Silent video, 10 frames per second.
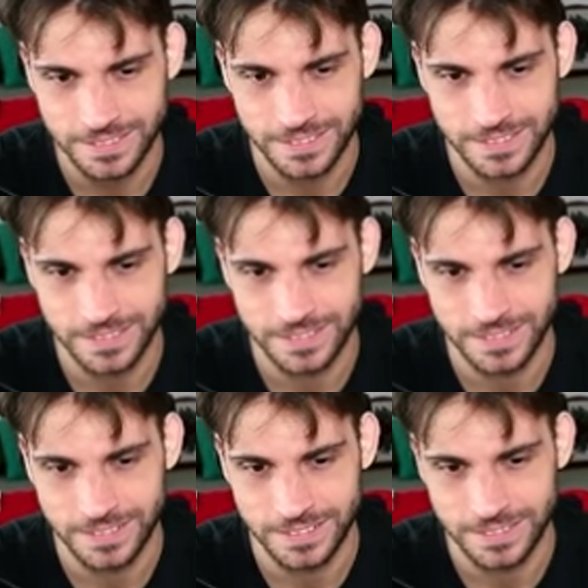
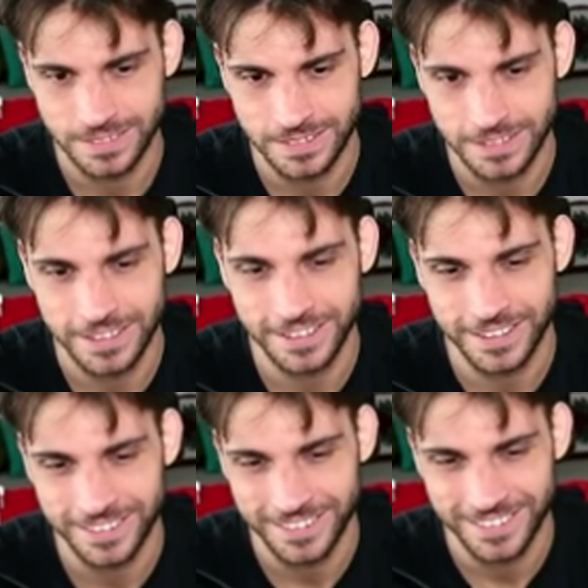
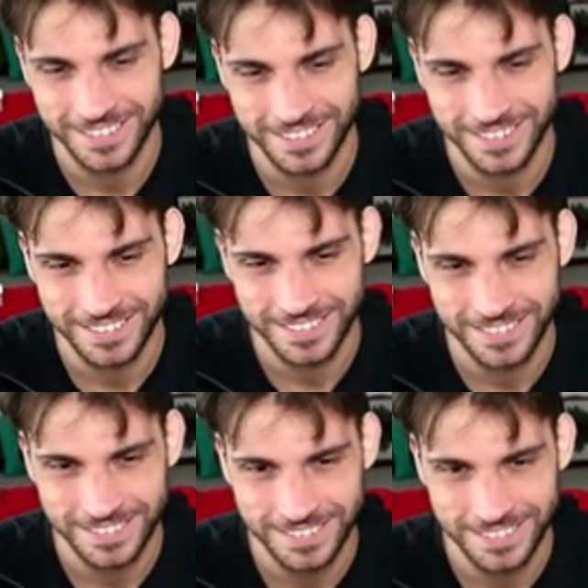
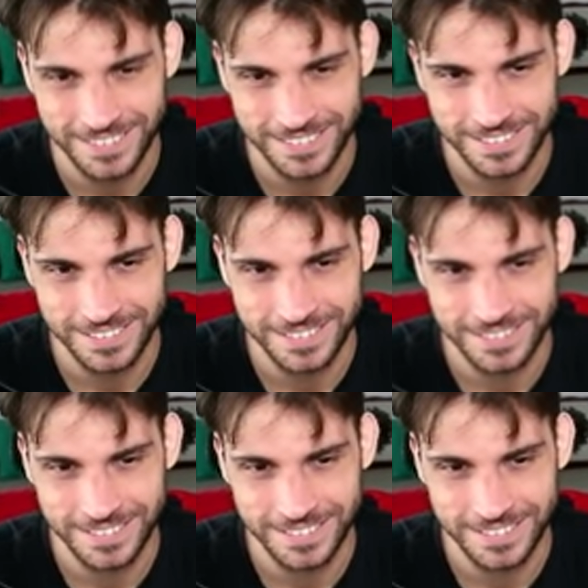The person shown says nothing.